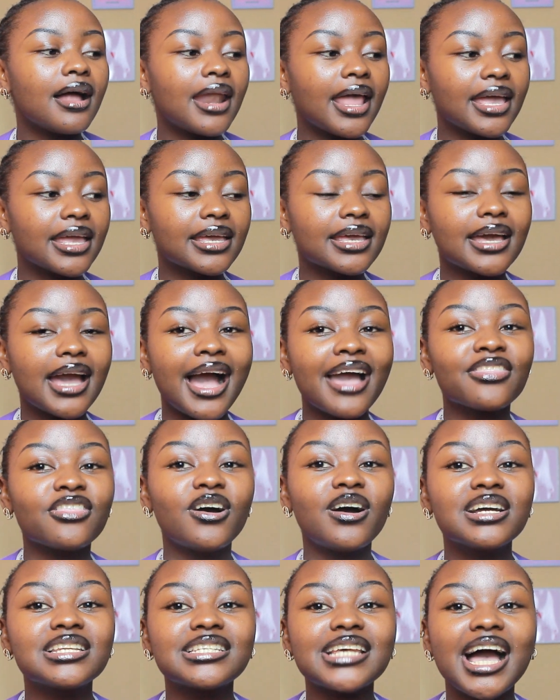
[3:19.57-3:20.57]
Like, I
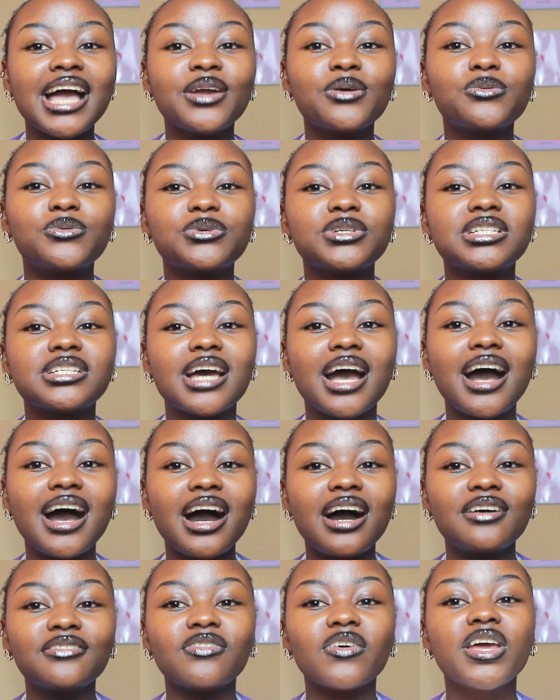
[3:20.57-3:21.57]
thought I would
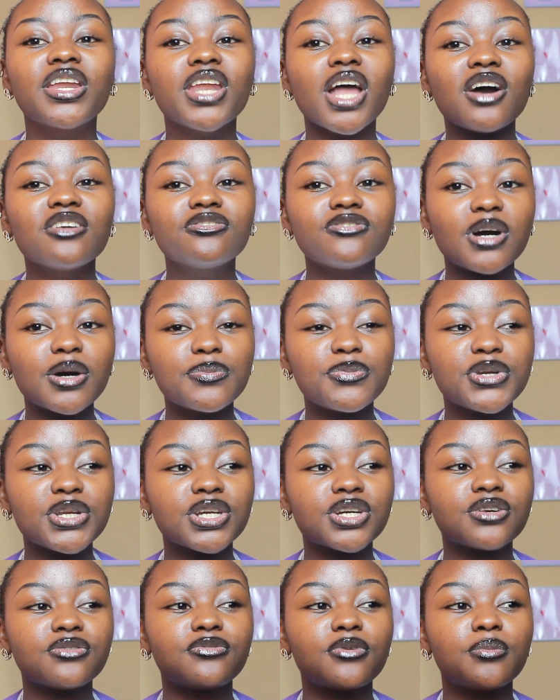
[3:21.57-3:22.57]
have enough
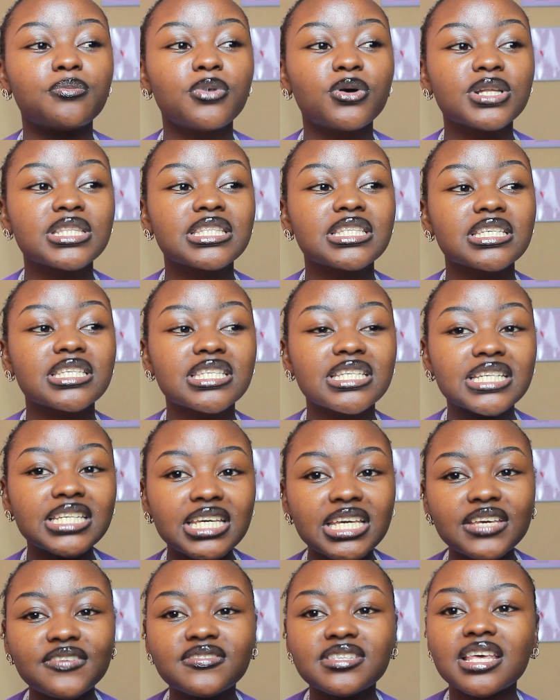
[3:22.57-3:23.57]
fabric for both the
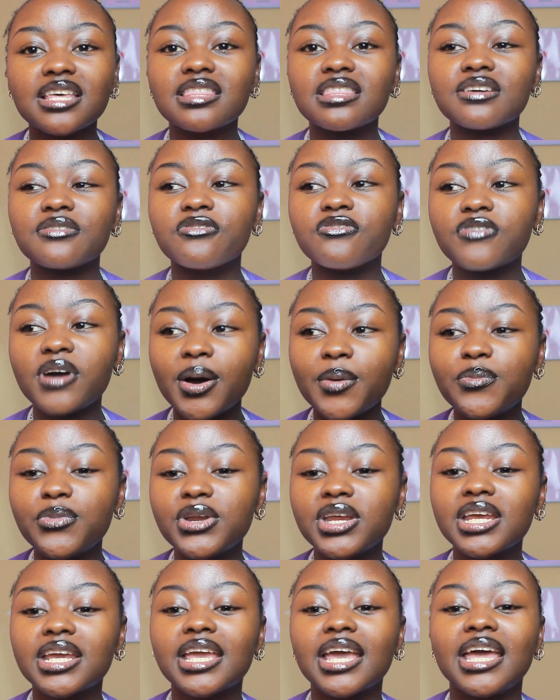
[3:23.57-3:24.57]
sleeves, the
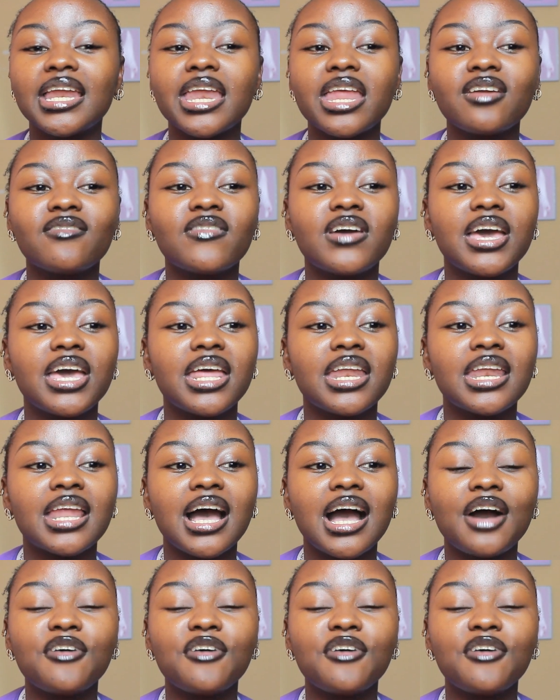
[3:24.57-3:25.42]
fabric, and even